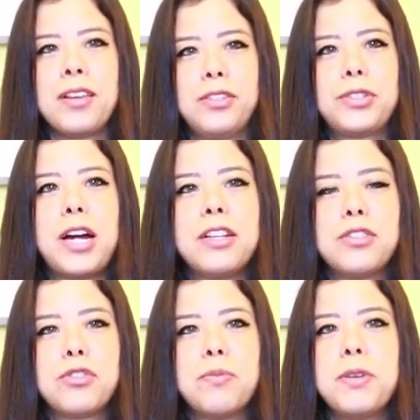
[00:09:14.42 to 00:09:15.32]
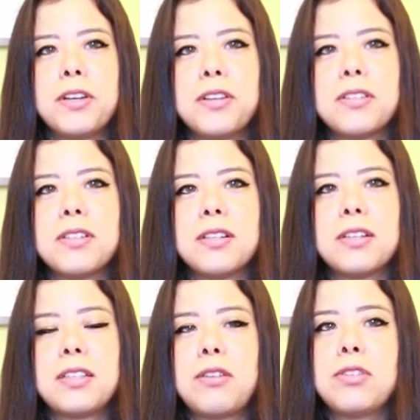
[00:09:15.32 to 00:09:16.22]
He tried to because
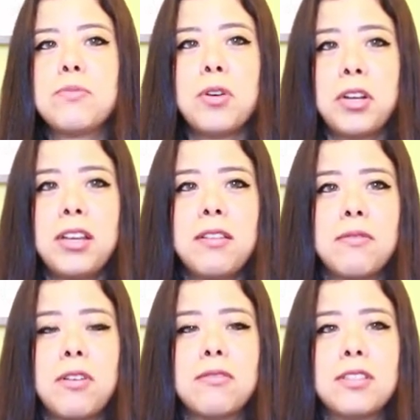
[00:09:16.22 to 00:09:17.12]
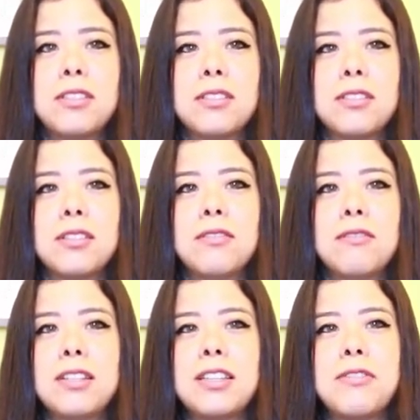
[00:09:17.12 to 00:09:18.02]
uh, there is money involved. So
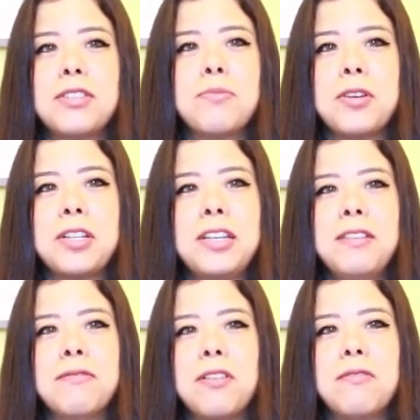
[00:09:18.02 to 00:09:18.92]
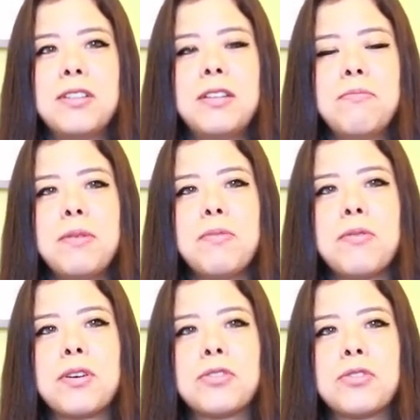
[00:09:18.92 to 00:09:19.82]
when there is money involved and
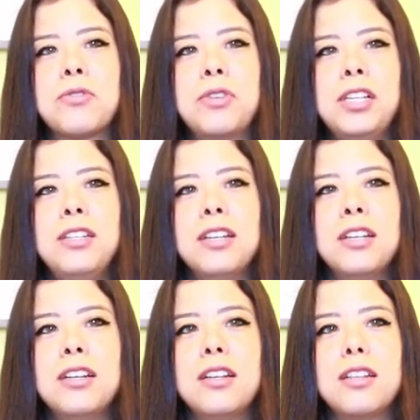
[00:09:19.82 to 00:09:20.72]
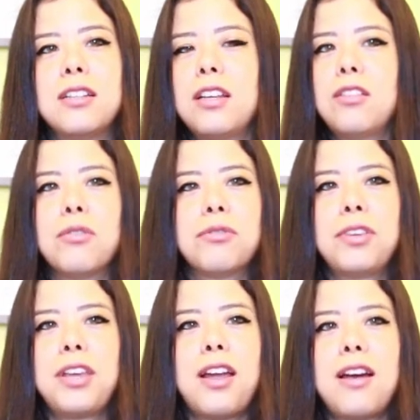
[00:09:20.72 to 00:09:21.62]
people are too greedy, they
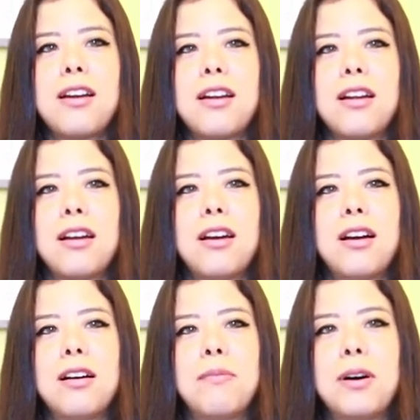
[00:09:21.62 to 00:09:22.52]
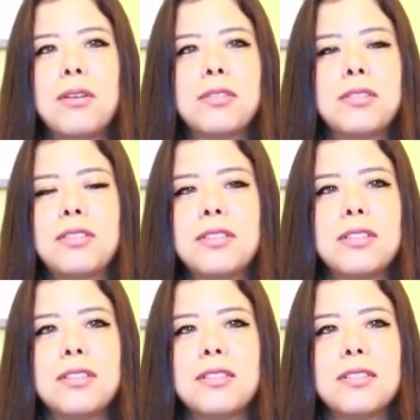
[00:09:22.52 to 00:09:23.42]
don't care about.
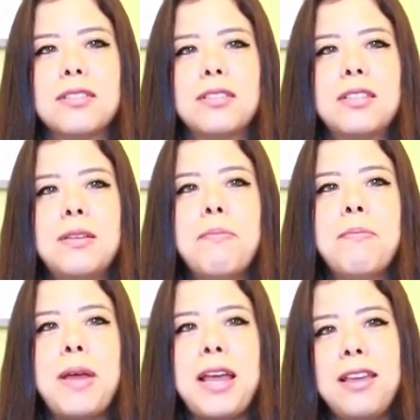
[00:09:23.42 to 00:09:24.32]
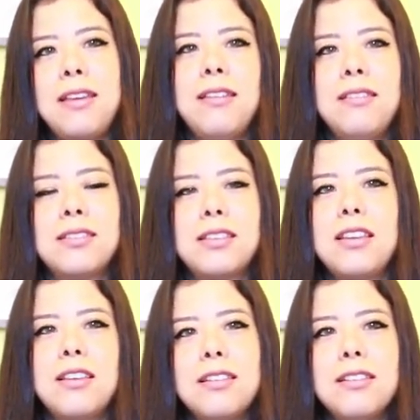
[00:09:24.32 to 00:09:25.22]
Uh, the main
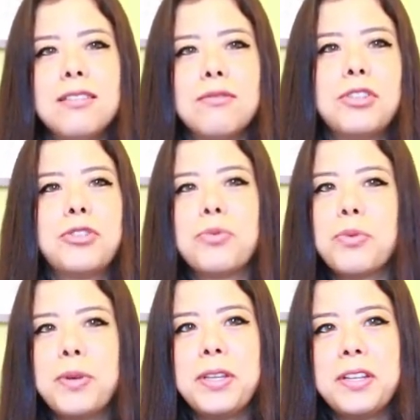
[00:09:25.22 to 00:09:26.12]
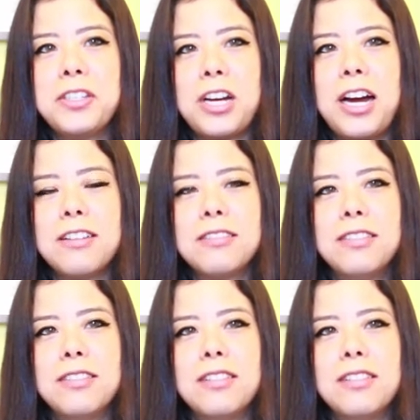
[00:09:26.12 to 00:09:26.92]
thing, which will be the child.